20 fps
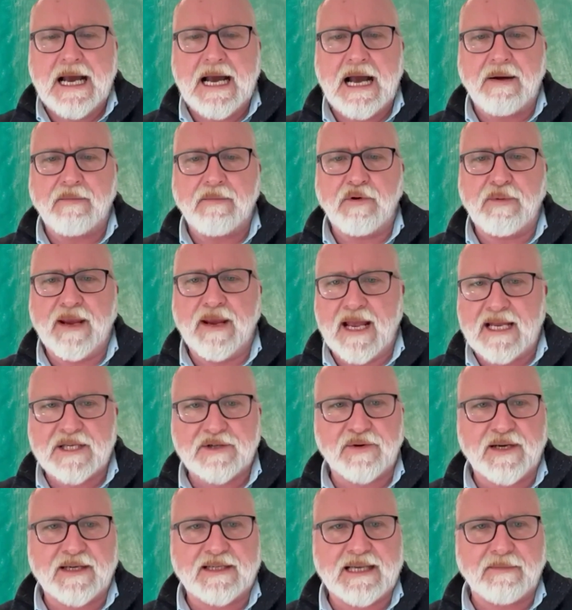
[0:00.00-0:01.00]
We'll be
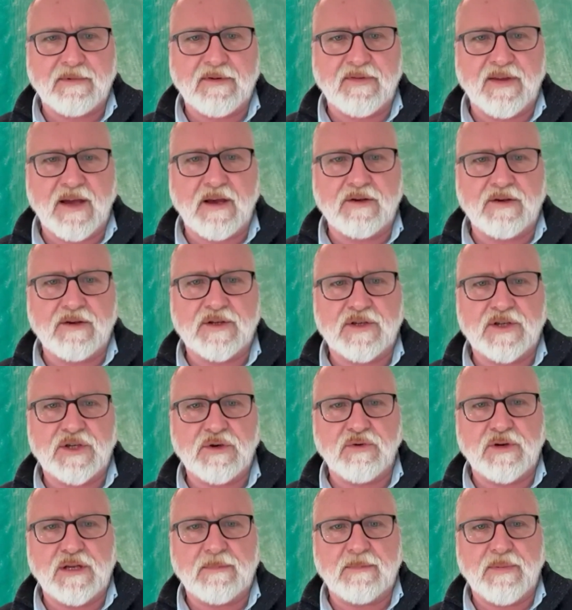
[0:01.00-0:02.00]
answering some of those
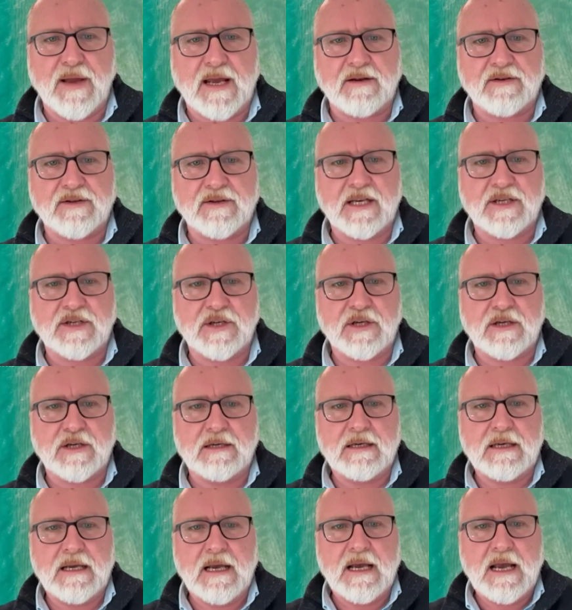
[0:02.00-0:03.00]
during the panel
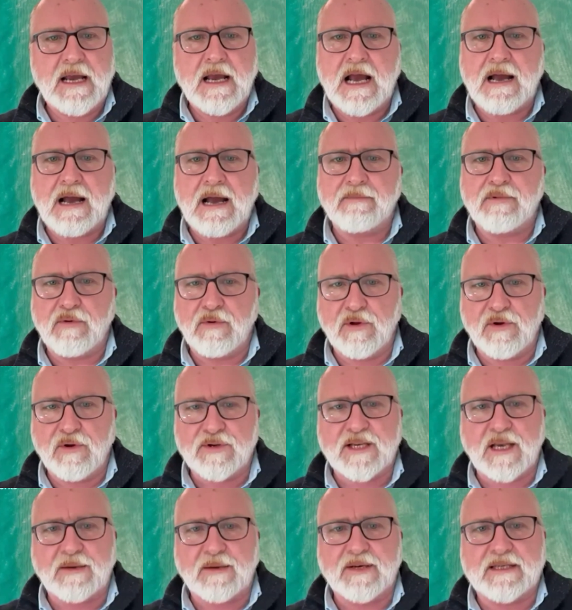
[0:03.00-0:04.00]
session, but we'll
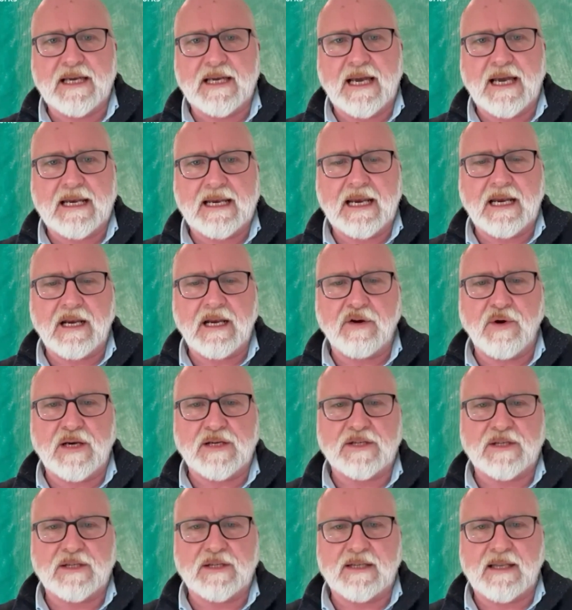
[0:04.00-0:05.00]
also be taking
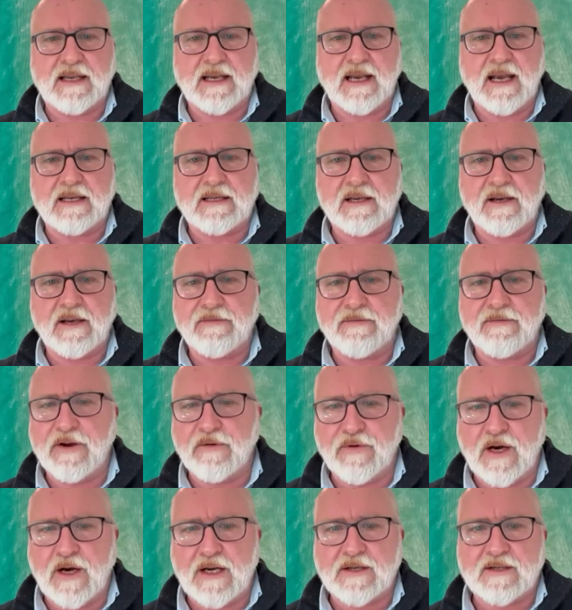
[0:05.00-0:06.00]
questions at the end. So feel
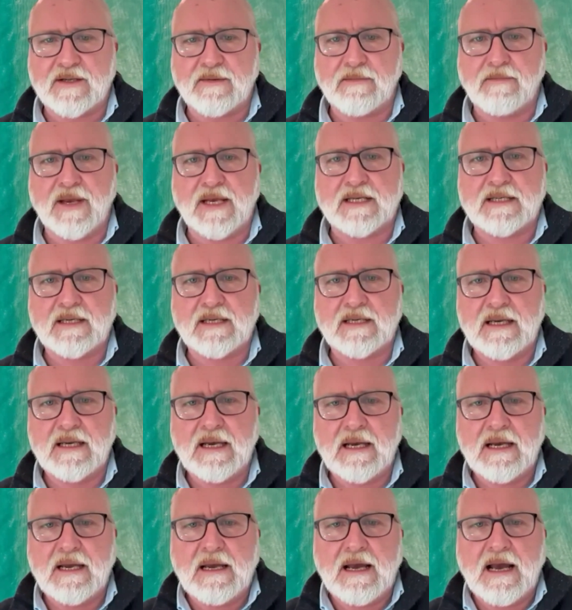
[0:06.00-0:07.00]
free to submit
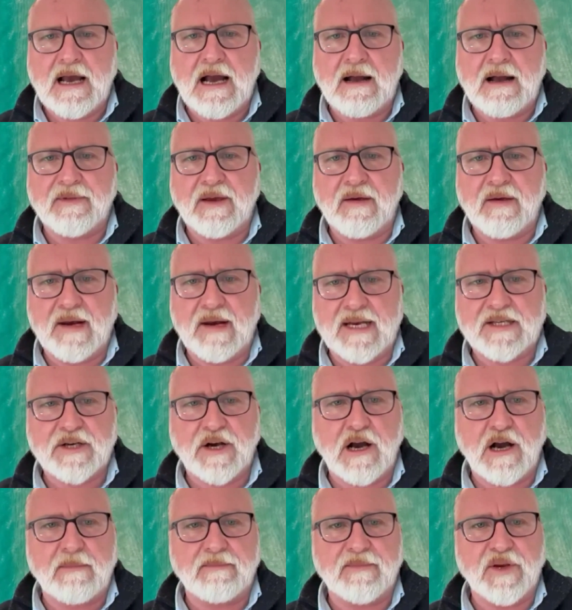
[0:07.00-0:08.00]
them
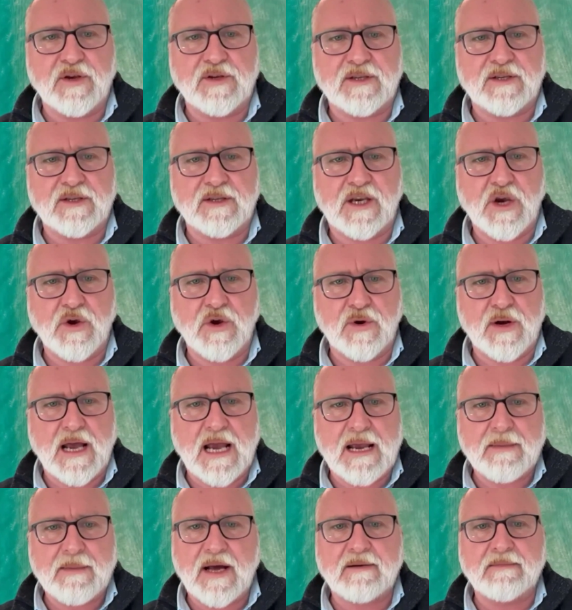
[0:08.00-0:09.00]
anytime using the
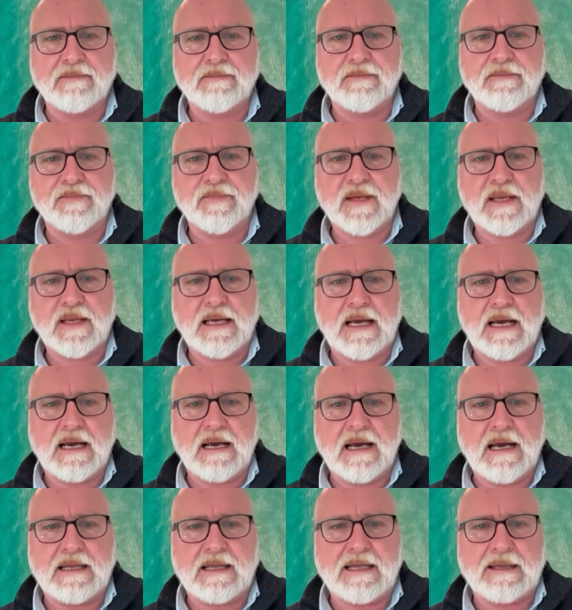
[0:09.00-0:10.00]
Q&A button
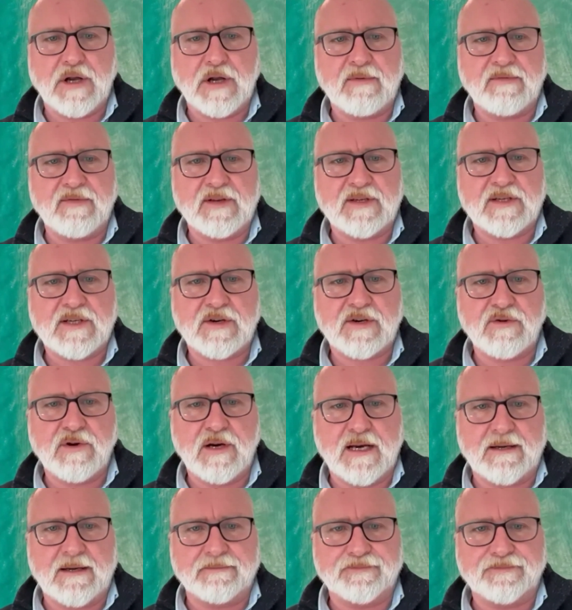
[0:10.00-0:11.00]
at the bottom of your
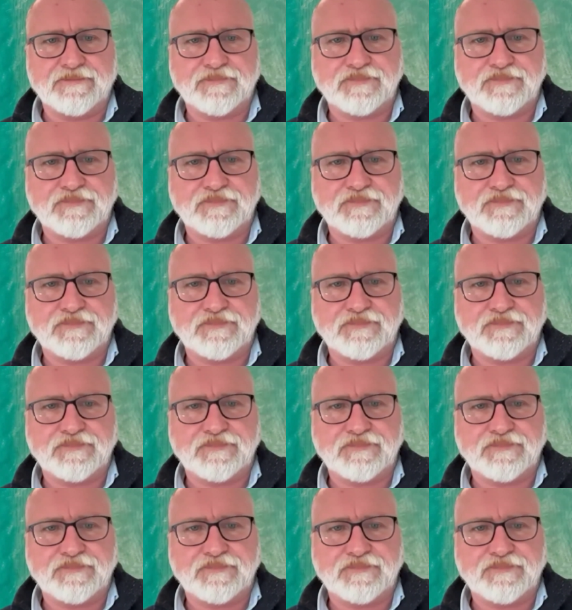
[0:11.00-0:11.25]
screen.